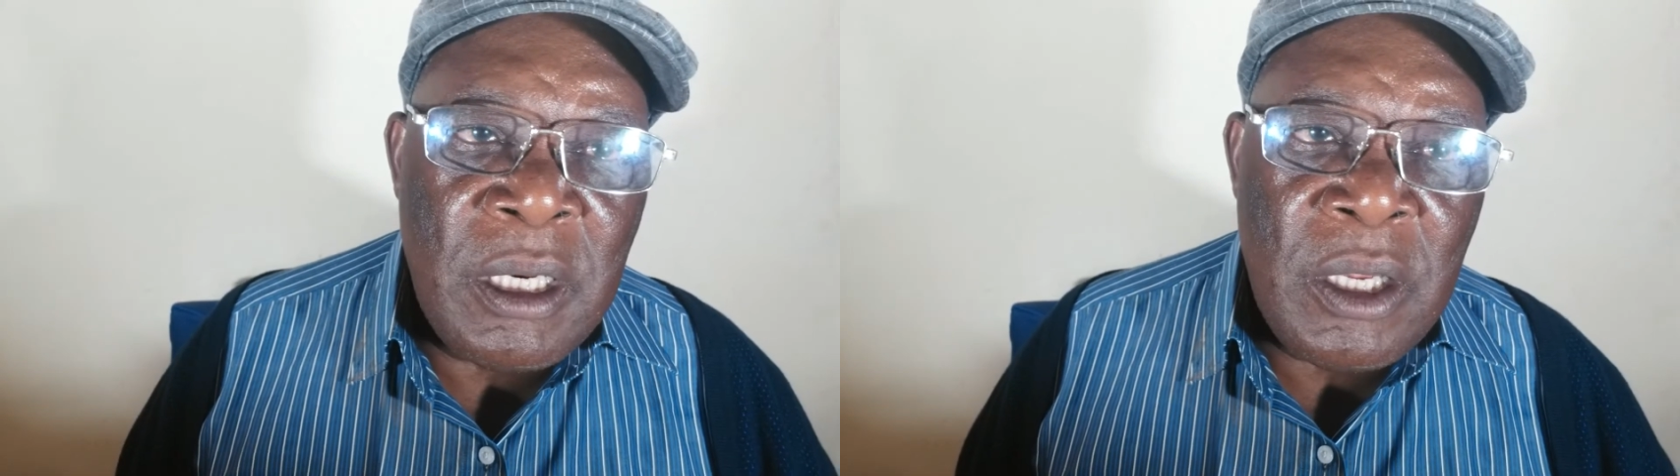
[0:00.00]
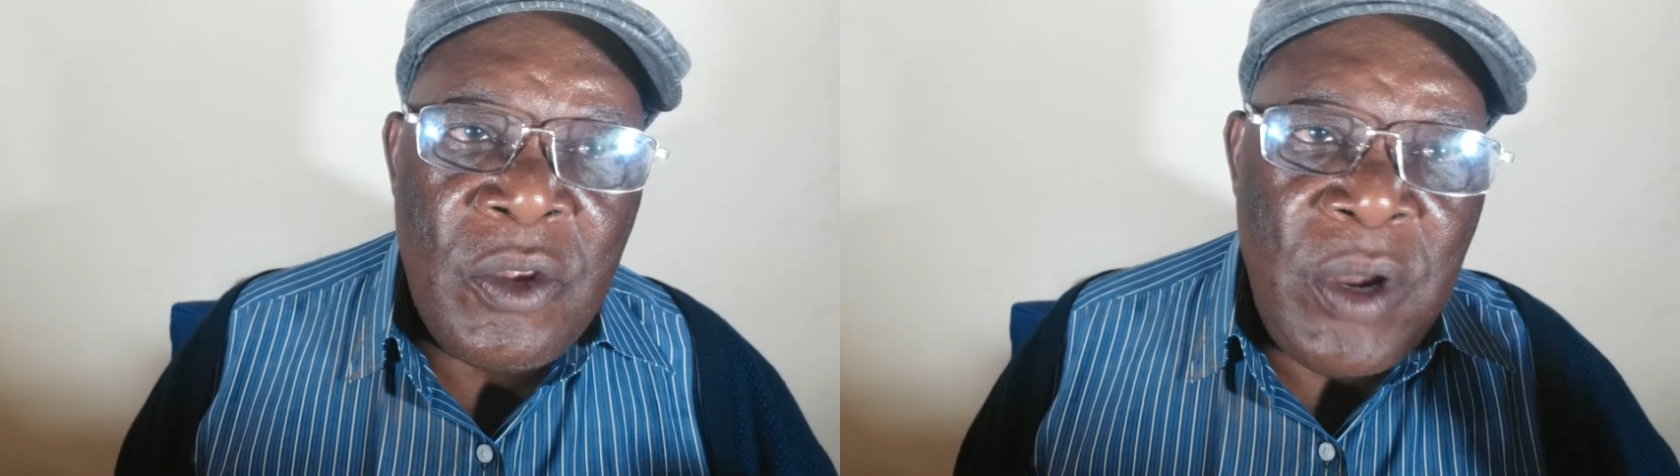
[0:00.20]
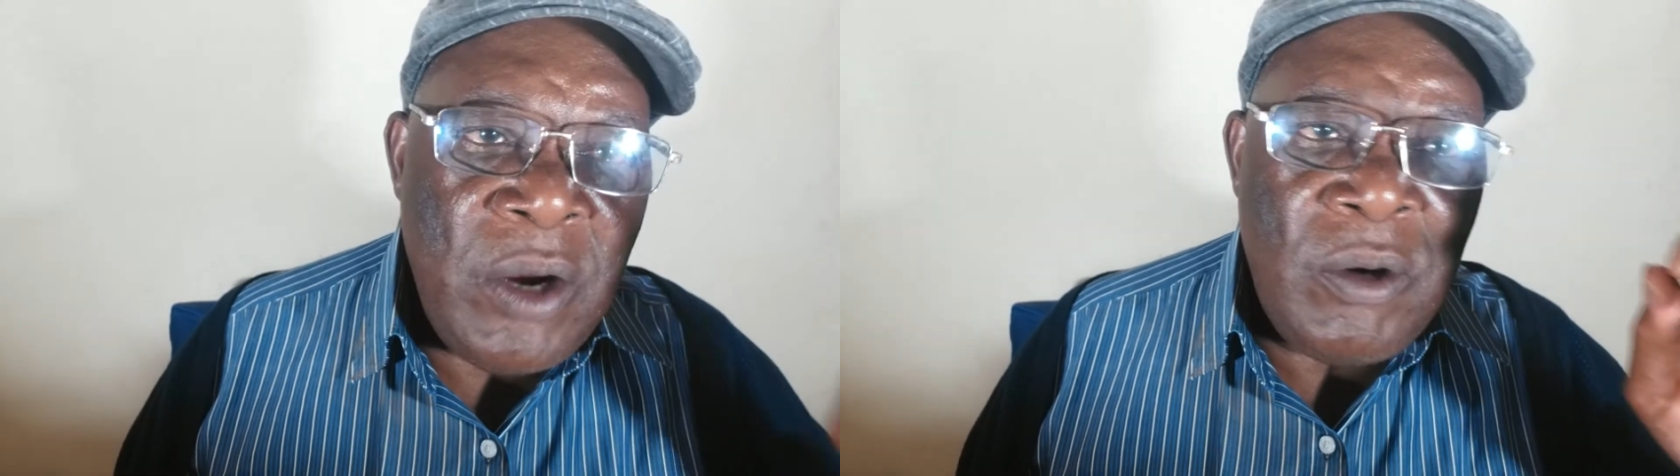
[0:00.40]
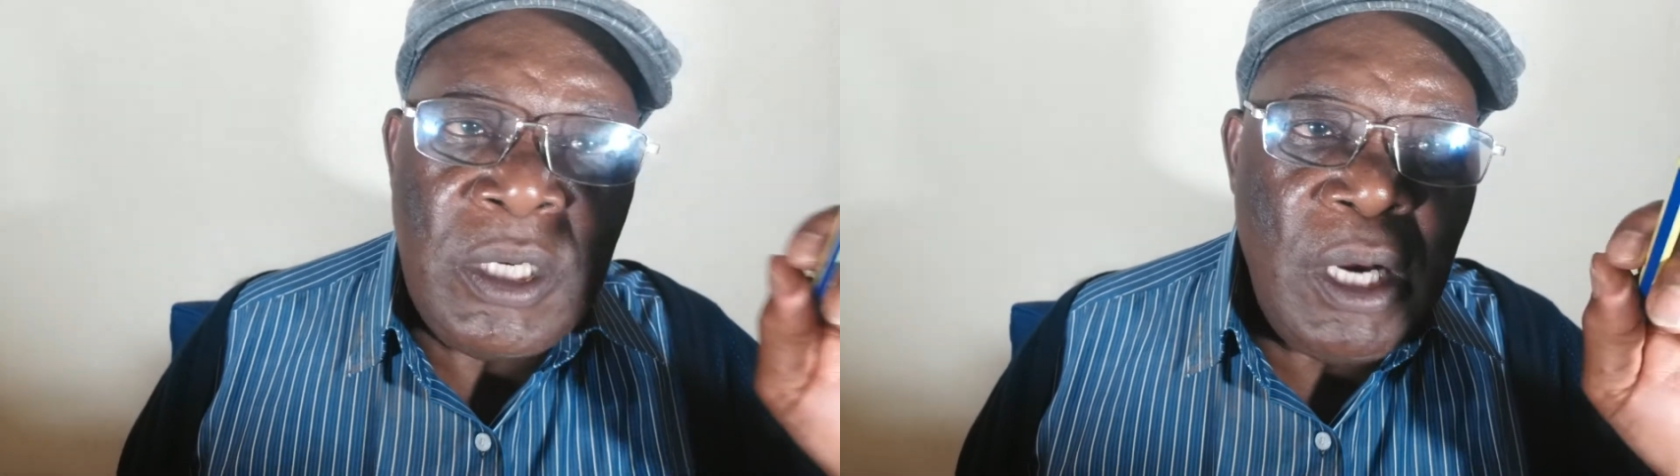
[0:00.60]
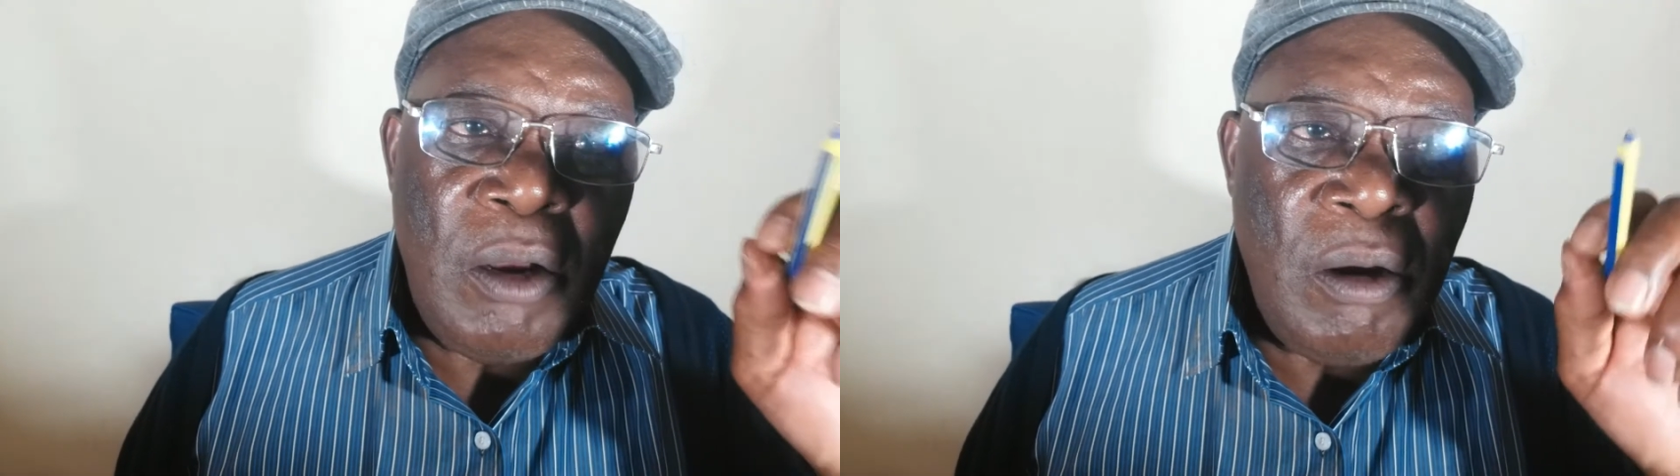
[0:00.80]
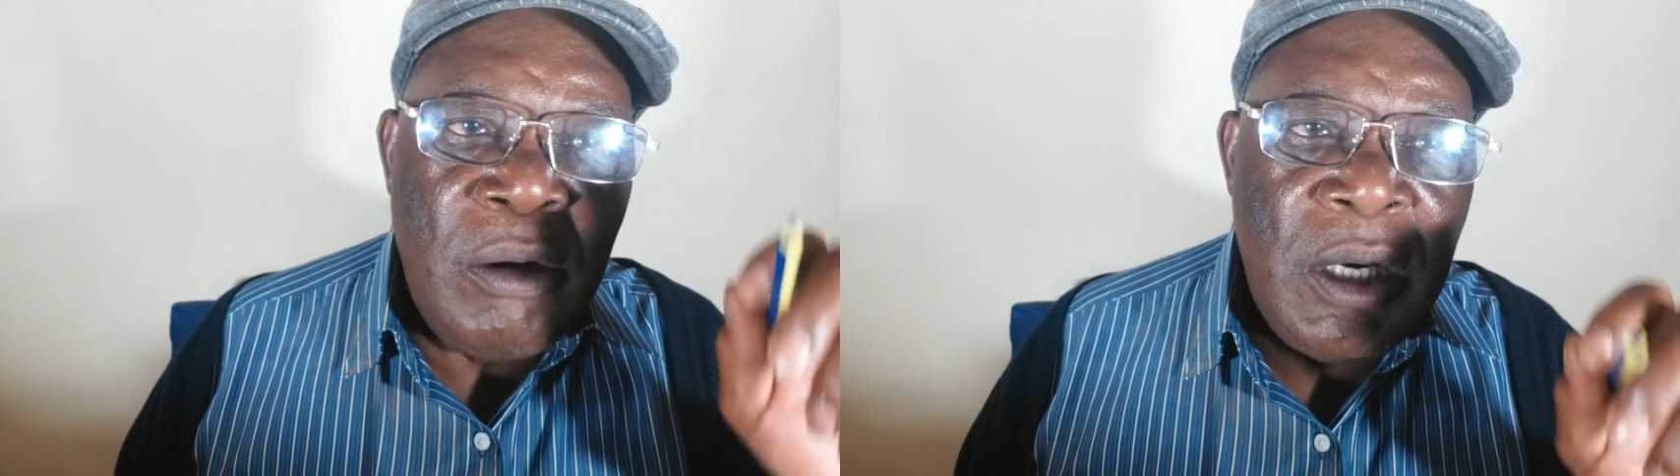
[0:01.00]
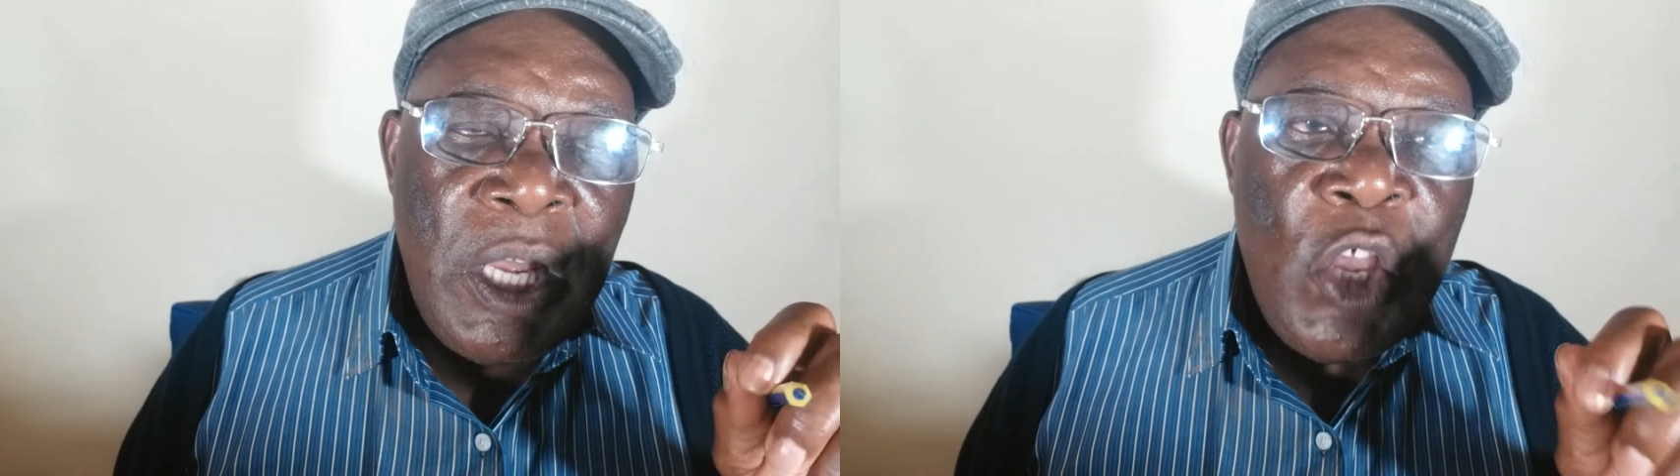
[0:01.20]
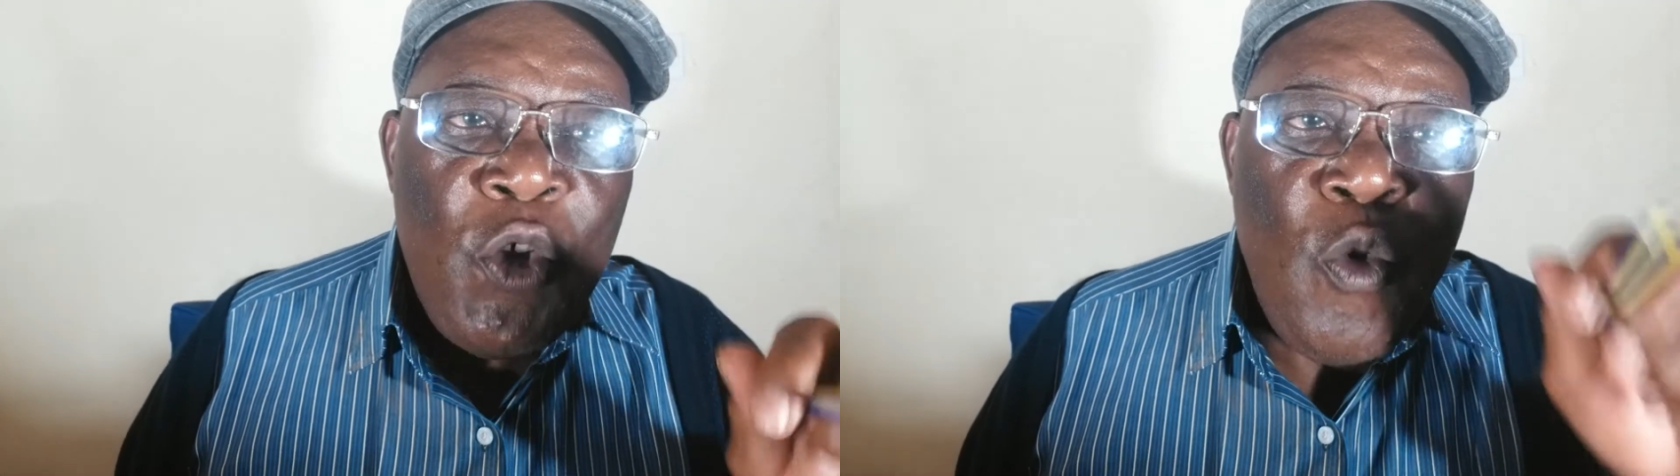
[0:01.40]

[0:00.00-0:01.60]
you are not alone. You